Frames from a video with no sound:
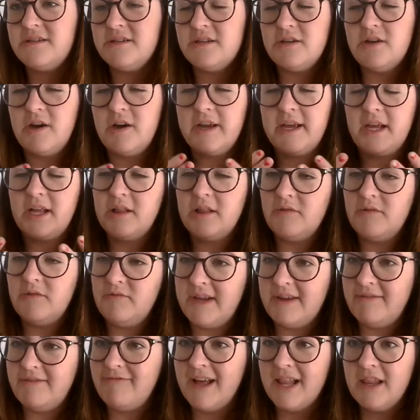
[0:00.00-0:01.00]
to not include
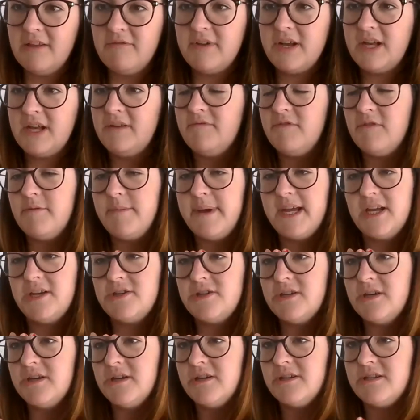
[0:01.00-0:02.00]
irrelevant
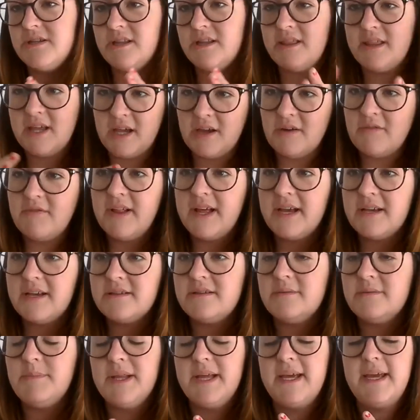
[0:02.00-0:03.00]
information, to think
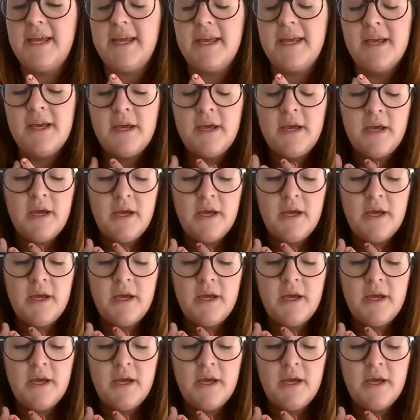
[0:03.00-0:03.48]
flexibly.